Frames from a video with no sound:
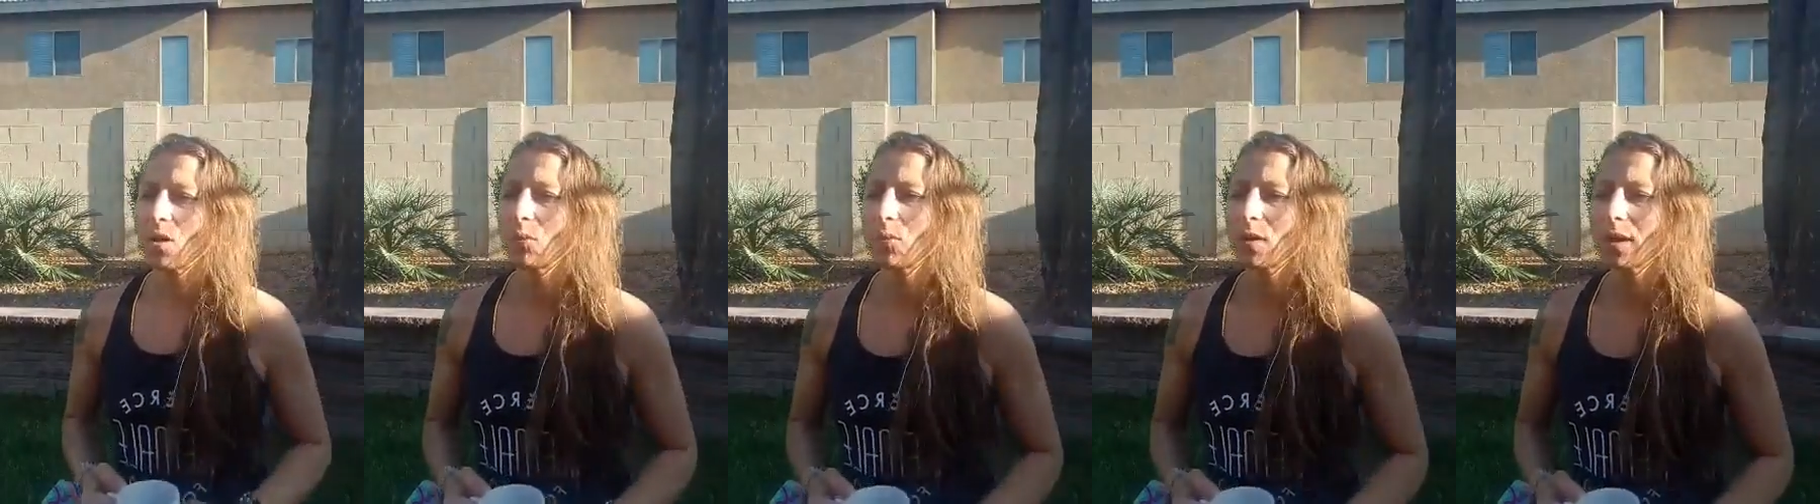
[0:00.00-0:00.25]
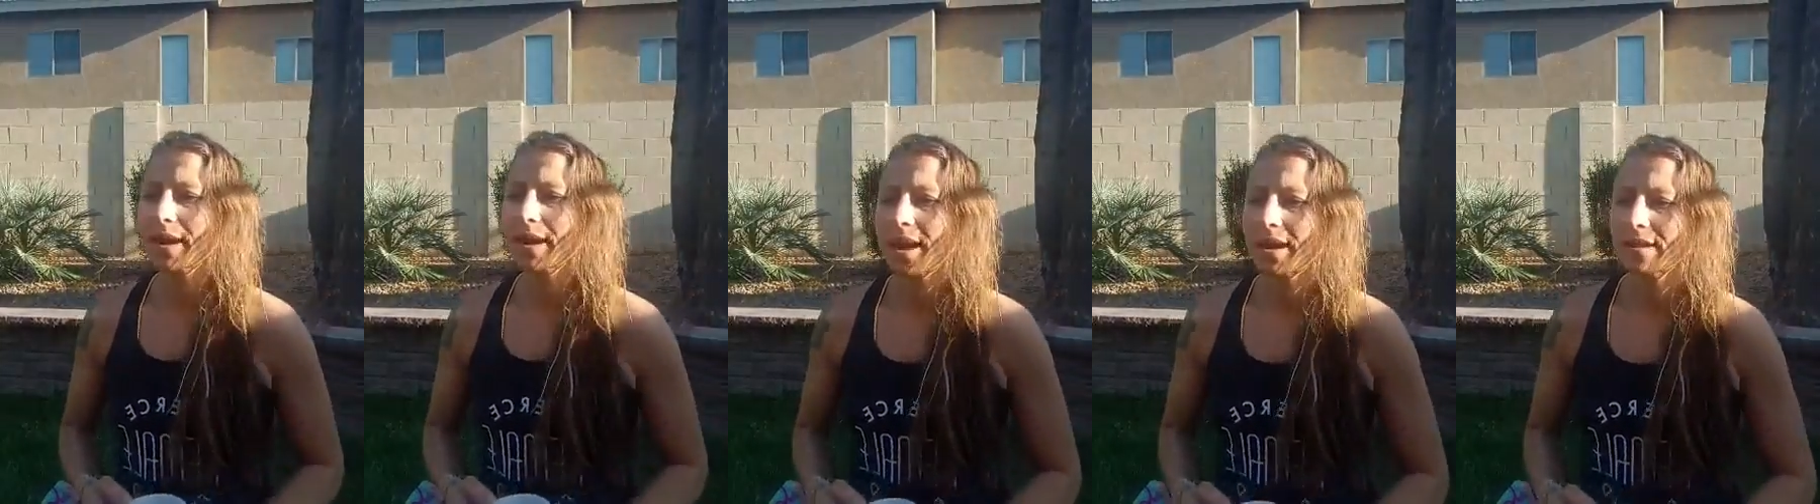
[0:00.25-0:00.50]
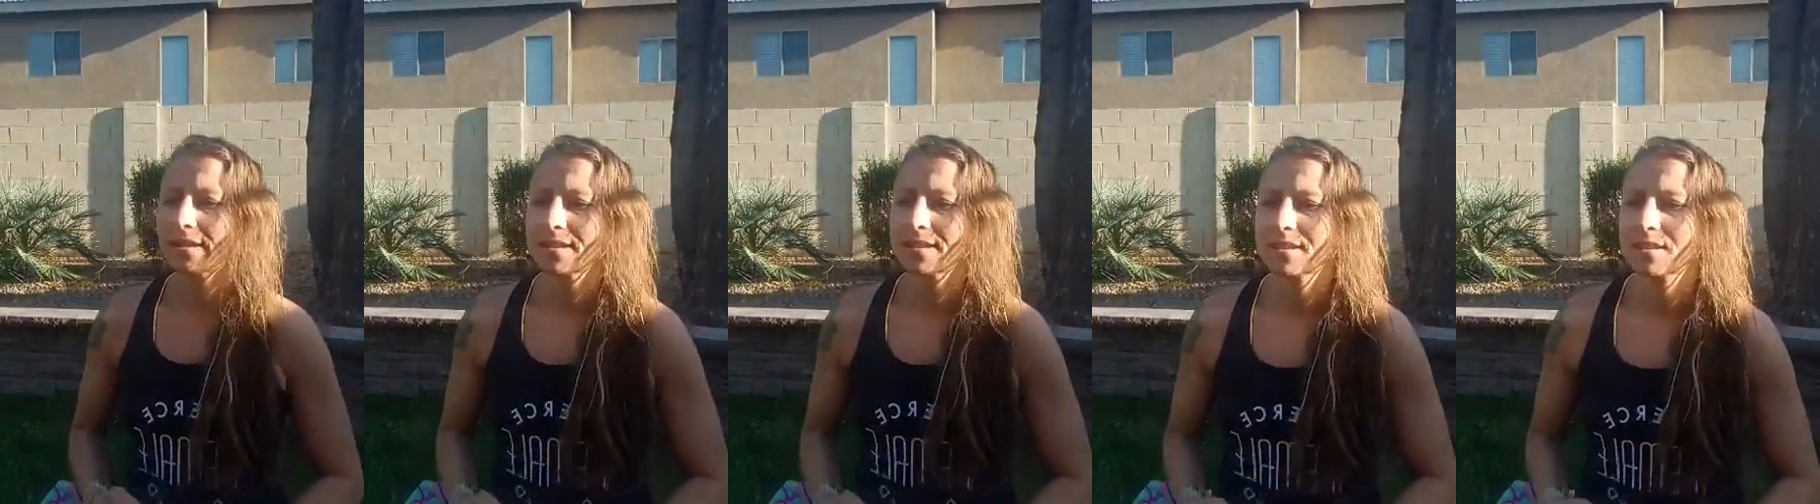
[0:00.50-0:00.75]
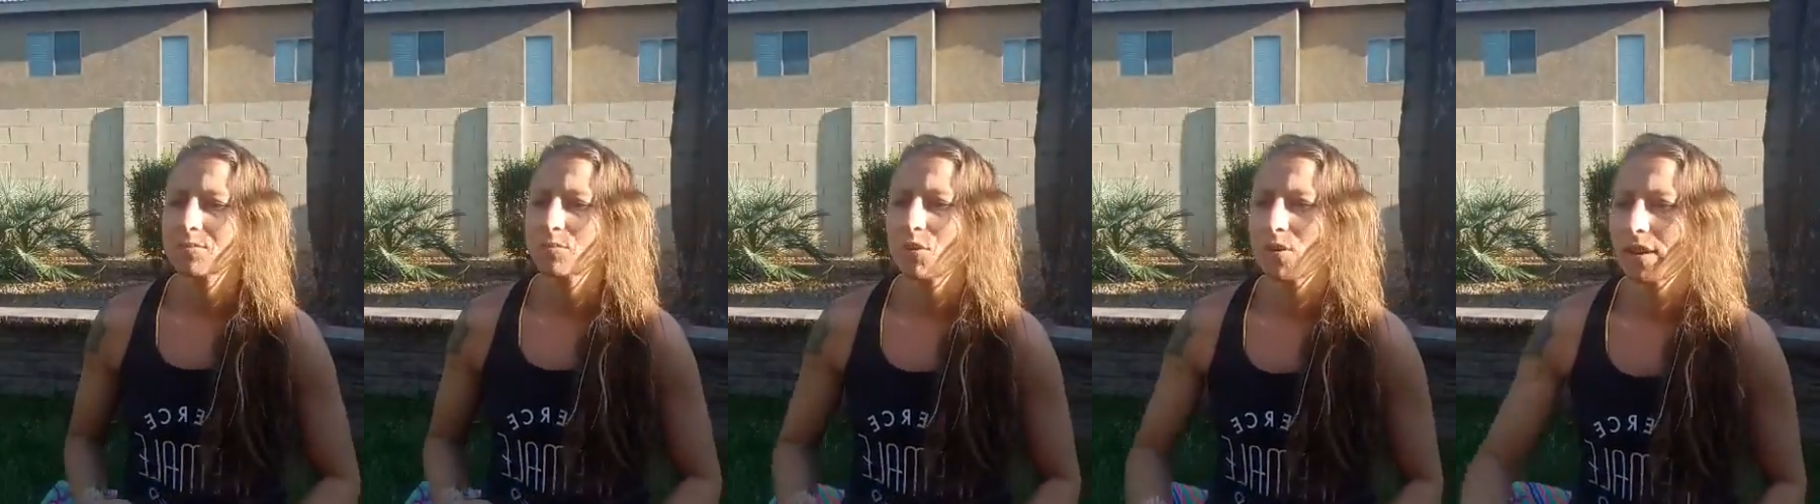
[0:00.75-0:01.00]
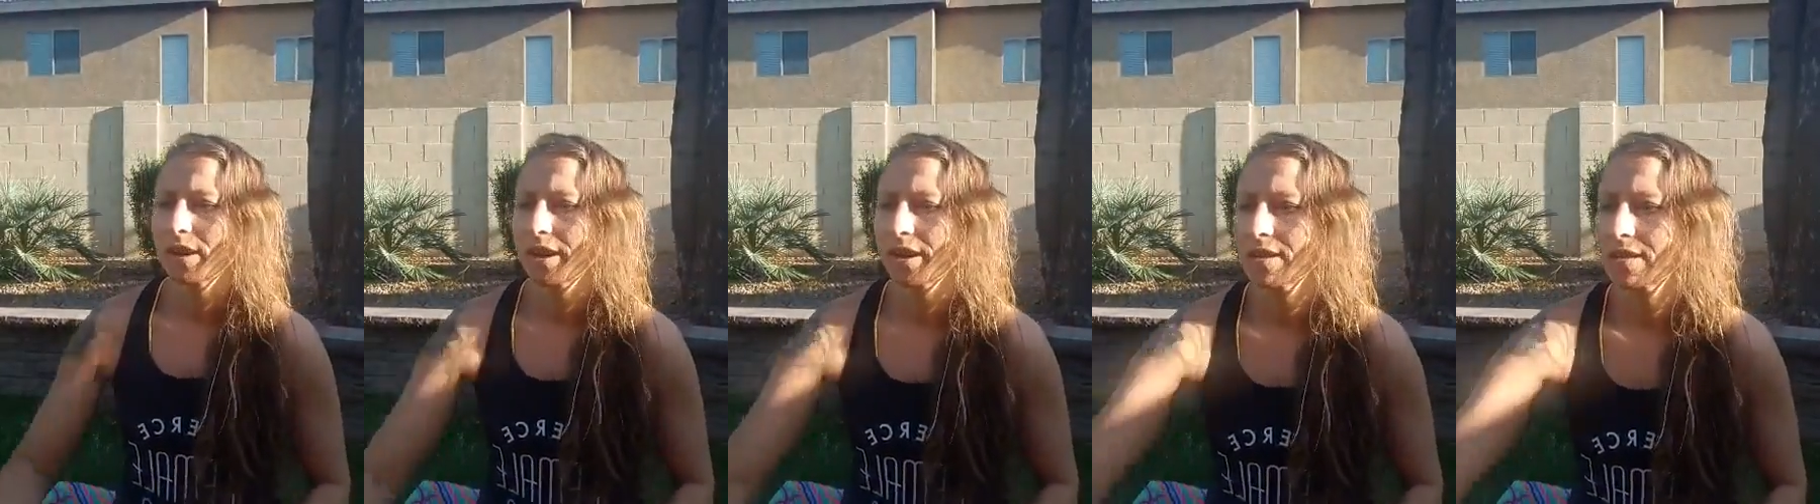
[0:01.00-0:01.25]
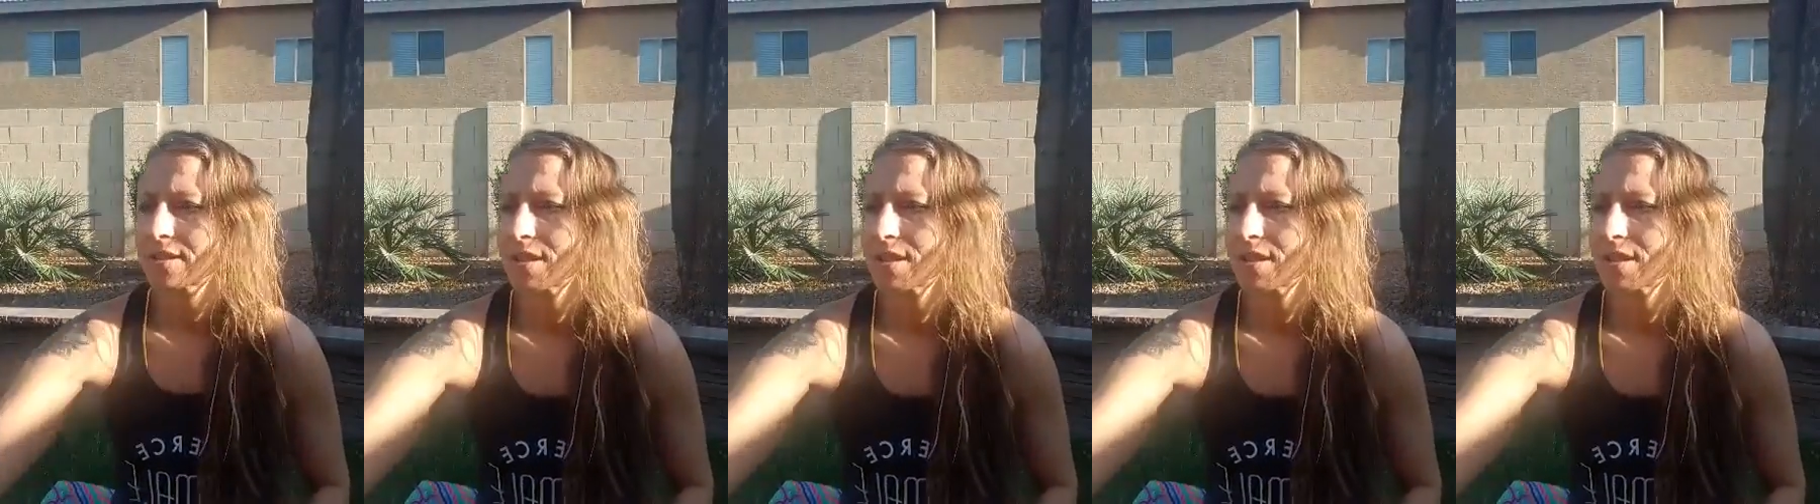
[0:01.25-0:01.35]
workout this morning,